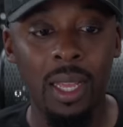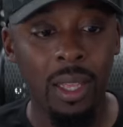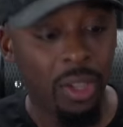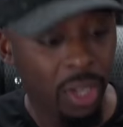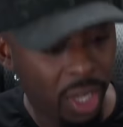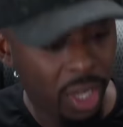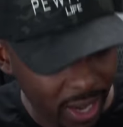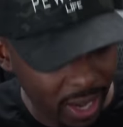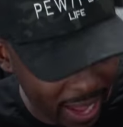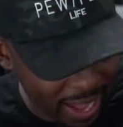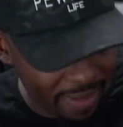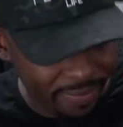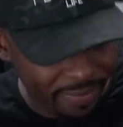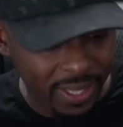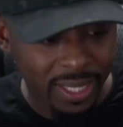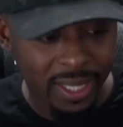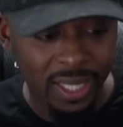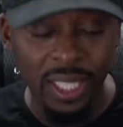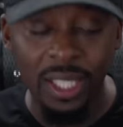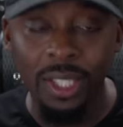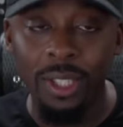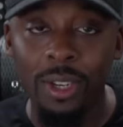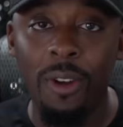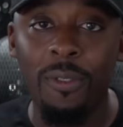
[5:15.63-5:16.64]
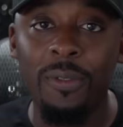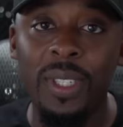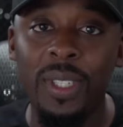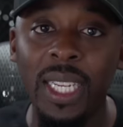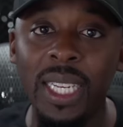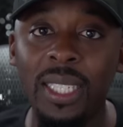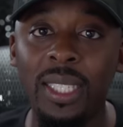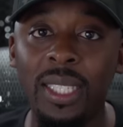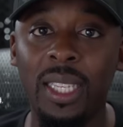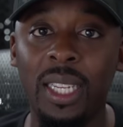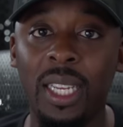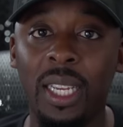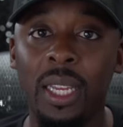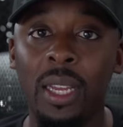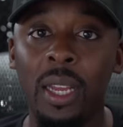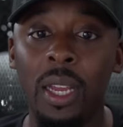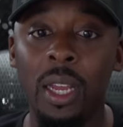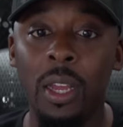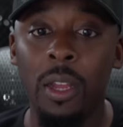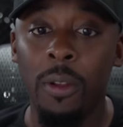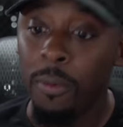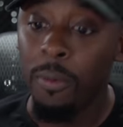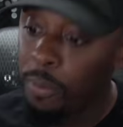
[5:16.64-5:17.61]
You're going to have the CEO of Disney
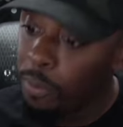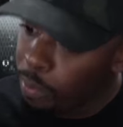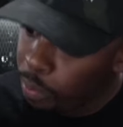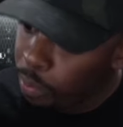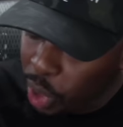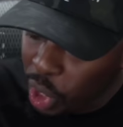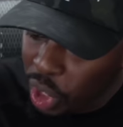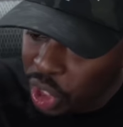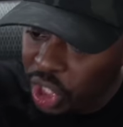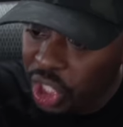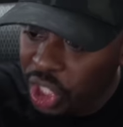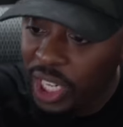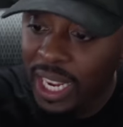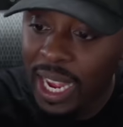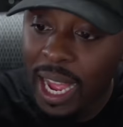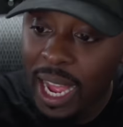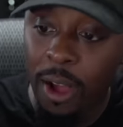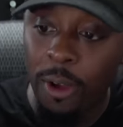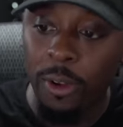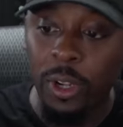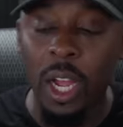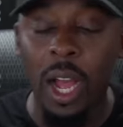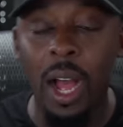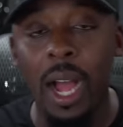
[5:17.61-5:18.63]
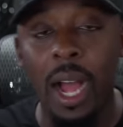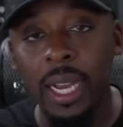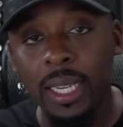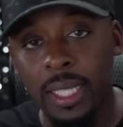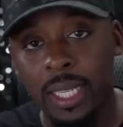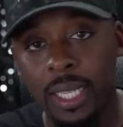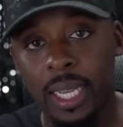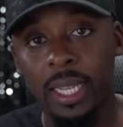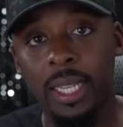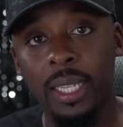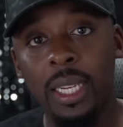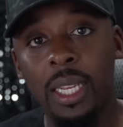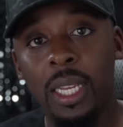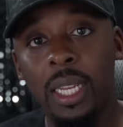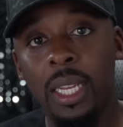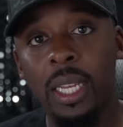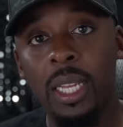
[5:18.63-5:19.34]
pushing out content